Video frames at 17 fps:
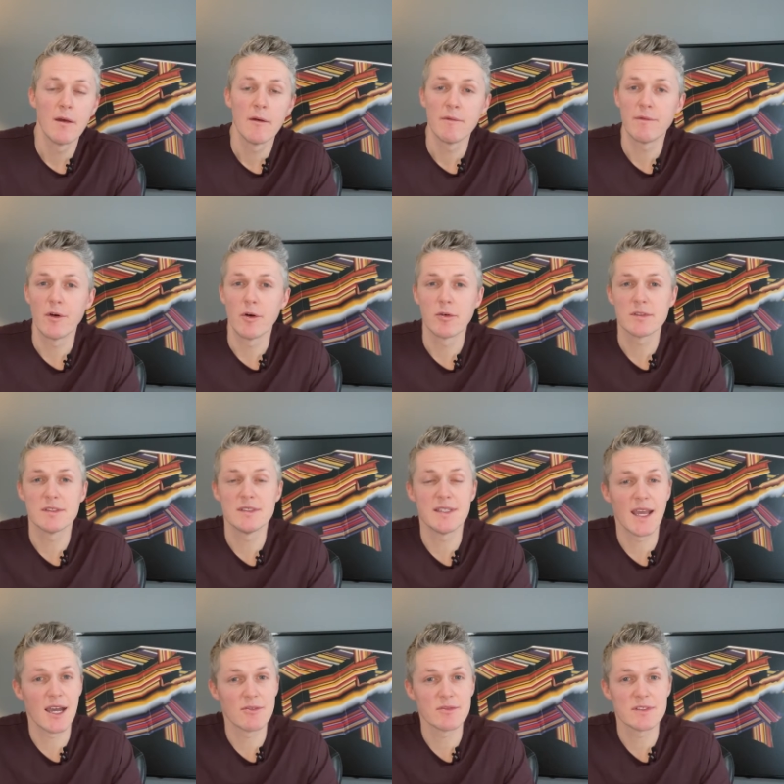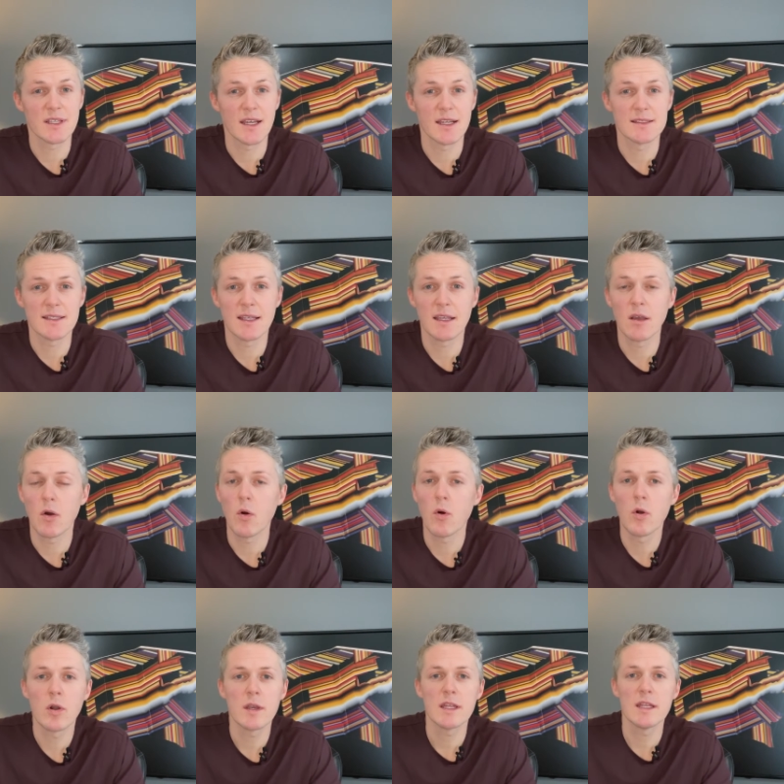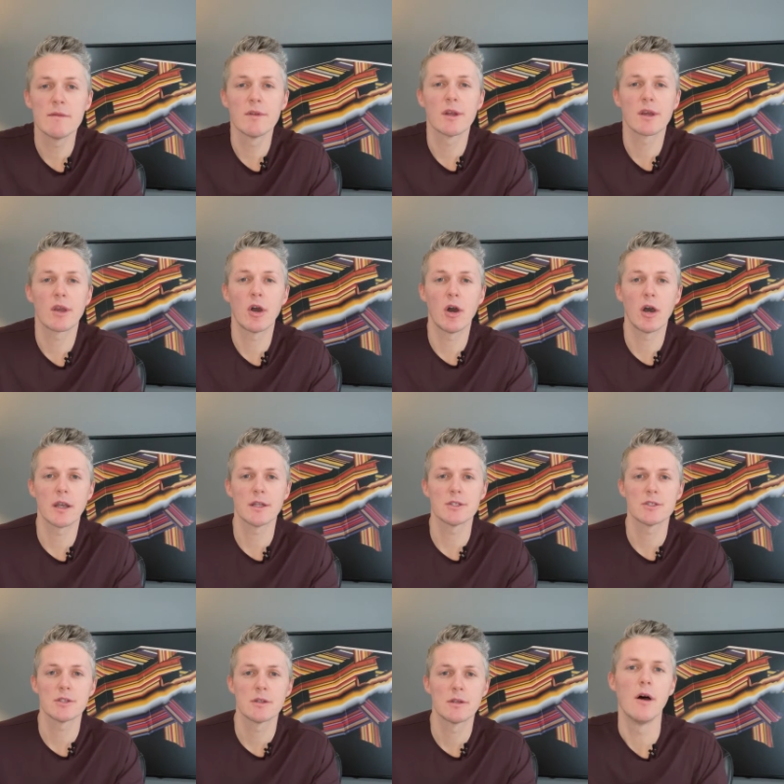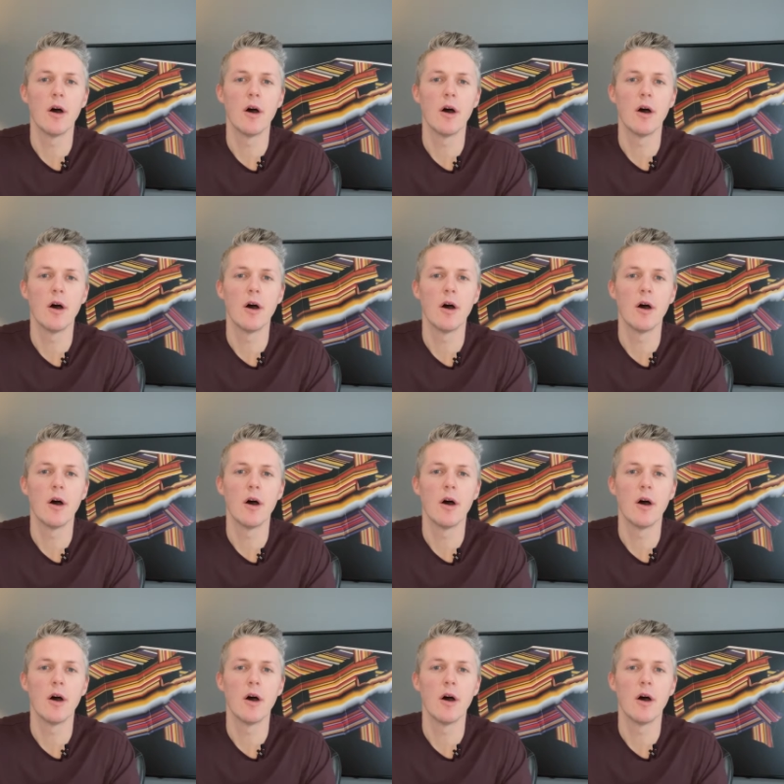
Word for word: folks downsizing, or even a cottage.